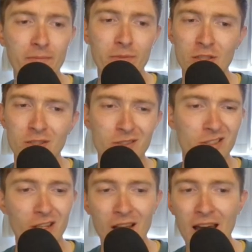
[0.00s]

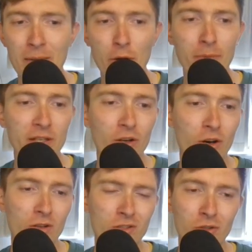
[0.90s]
Soler probably
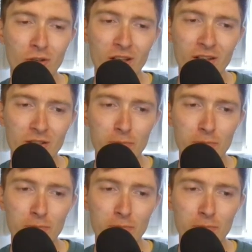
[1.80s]
not. Tullet